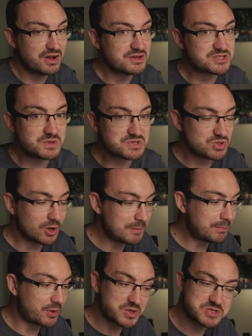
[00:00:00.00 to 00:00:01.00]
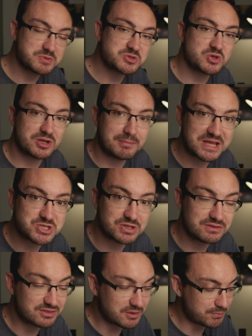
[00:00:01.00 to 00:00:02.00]
So it's not impossible to
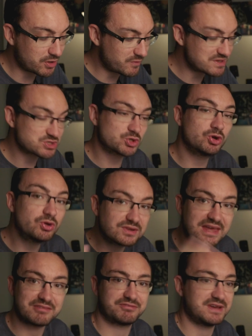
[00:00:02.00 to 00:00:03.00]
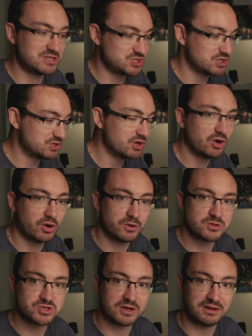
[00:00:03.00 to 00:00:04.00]
imagine that ProRes could get featured on
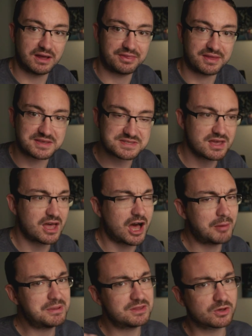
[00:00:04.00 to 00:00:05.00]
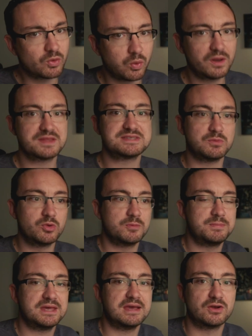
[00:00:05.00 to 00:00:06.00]
a drone like this. I mean, the quality
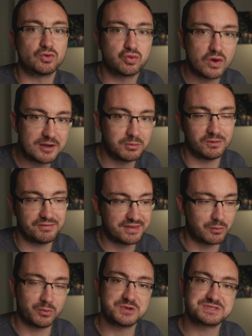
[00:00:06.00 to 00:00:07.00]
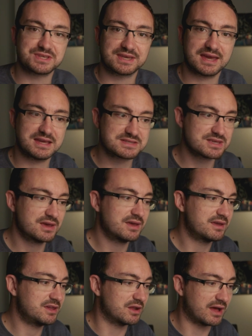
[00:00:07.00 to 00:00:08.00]
would be incredible if that was the case.
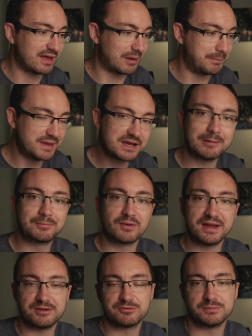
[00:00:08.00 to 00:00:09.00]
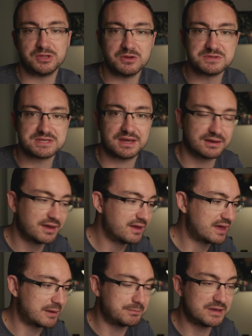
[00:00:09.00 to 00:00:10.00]
You know, a big upgrade from using
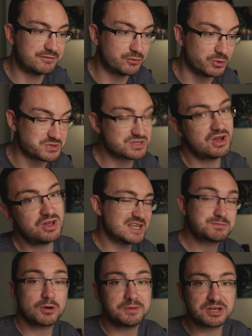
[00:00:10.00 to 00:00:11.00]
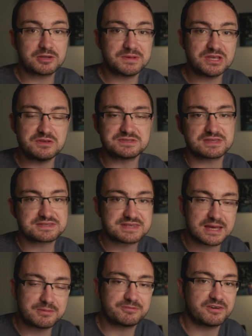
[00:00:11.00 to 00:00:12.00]
MP4s. It's probably going to be using the
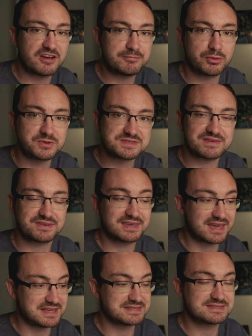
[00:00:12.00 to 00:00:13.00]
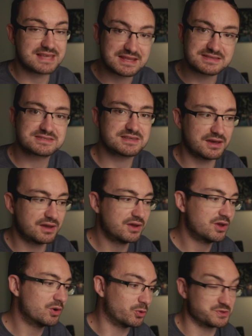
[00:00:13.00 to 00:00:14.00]
same 5.7K sensor,
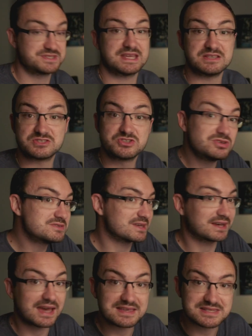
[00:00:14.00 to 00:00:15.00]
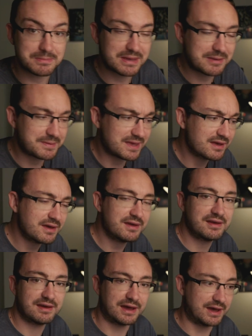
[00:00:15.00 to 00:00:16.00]
or sensors, I guess it may be,
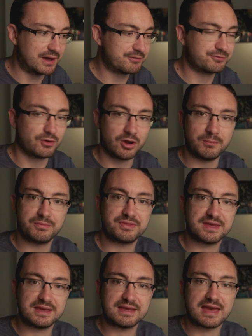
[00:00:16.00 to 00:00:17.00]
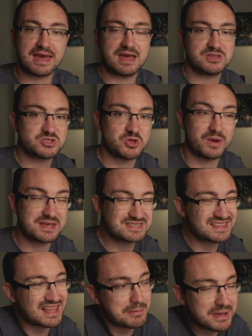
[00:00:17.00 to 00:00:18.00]
from the Air 2S,
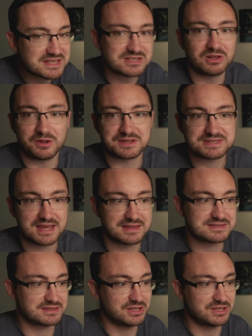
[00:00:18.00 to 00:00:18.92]
and that makes a lot of sense.